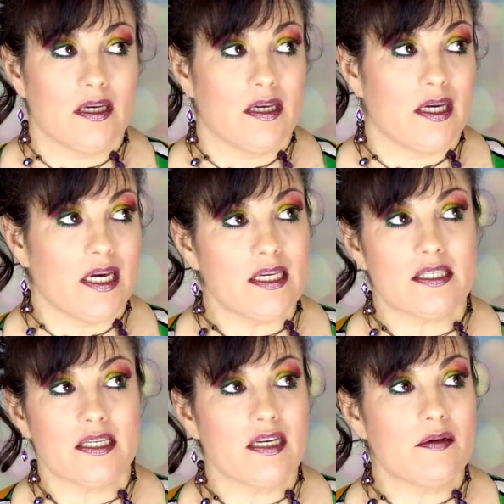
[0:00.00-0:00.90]
He
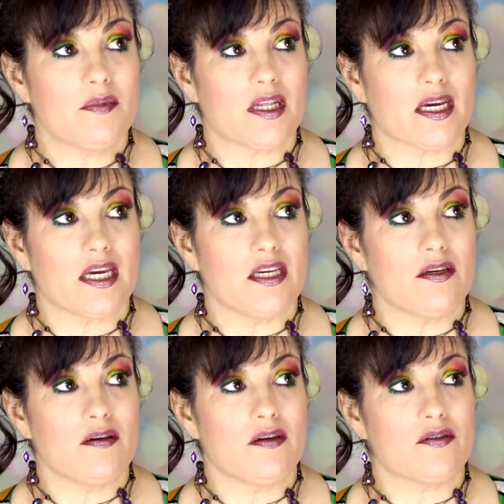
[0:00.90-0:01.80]
seemed like
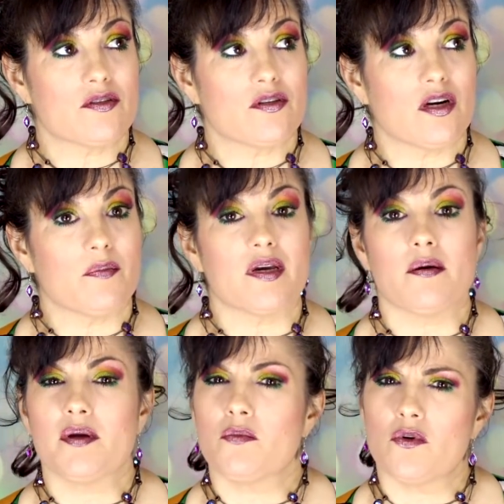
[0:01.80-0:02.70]
he started
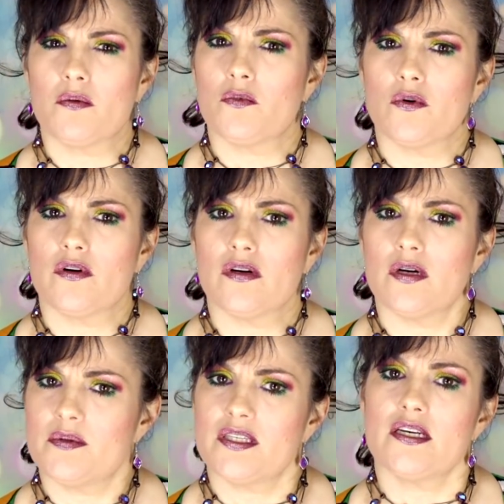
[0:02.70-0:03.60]
becoming more and more
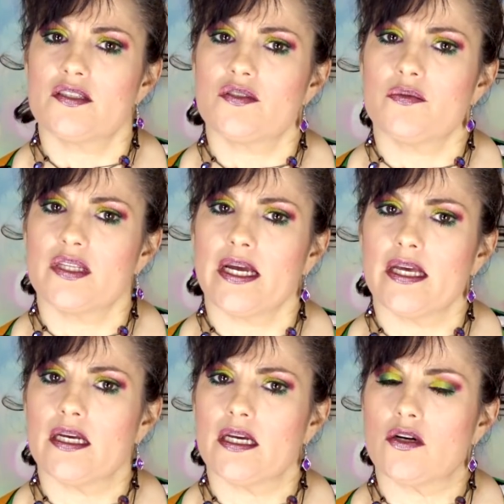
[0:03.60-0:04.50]
obsessed with
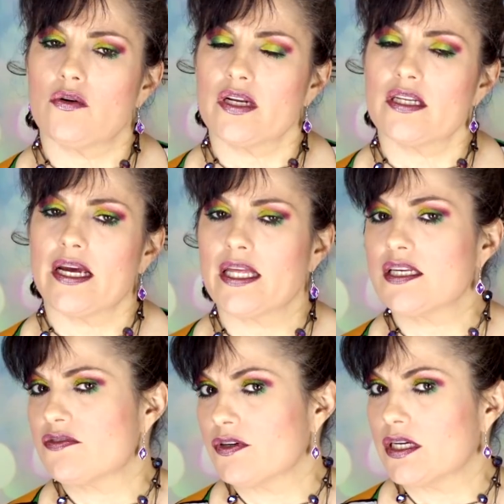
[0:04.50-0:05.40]
Haley, according to
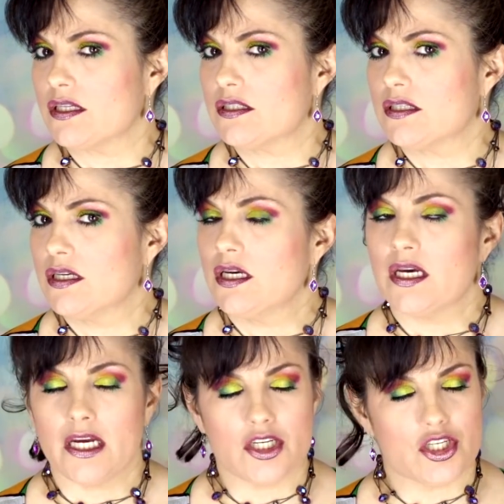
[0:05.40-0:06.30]
Haley's friends.
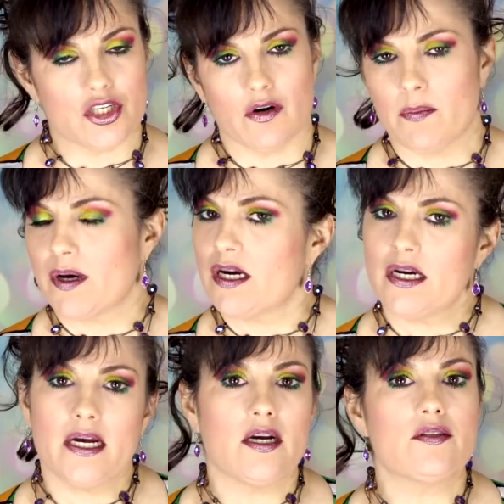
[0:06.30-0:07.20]
He'd show up
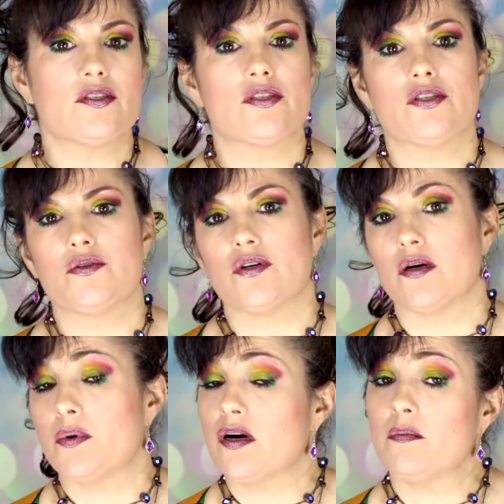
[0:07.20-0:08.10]
unannounced to her
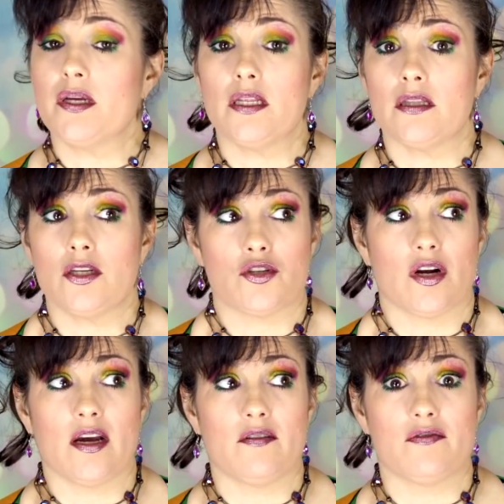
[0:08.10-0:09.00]
apartment and then
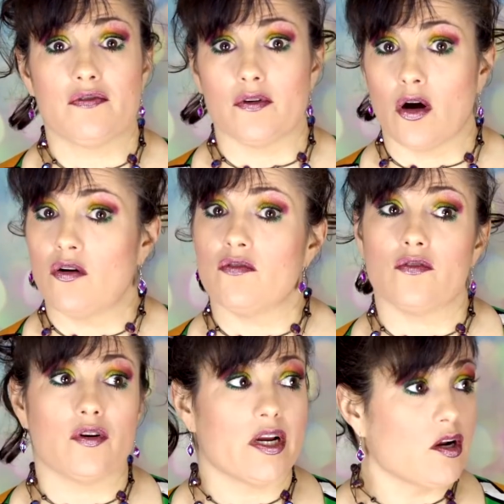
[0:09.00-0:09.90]
drive
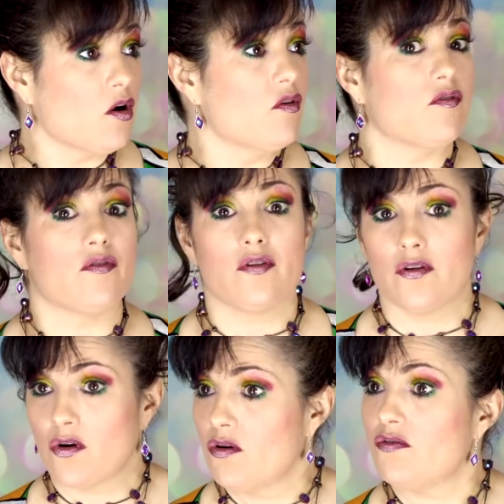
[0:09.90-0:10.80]
over and over
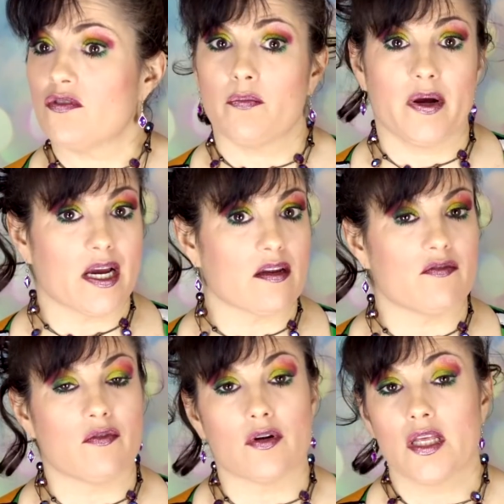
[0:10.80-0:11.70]
and over, back and forth.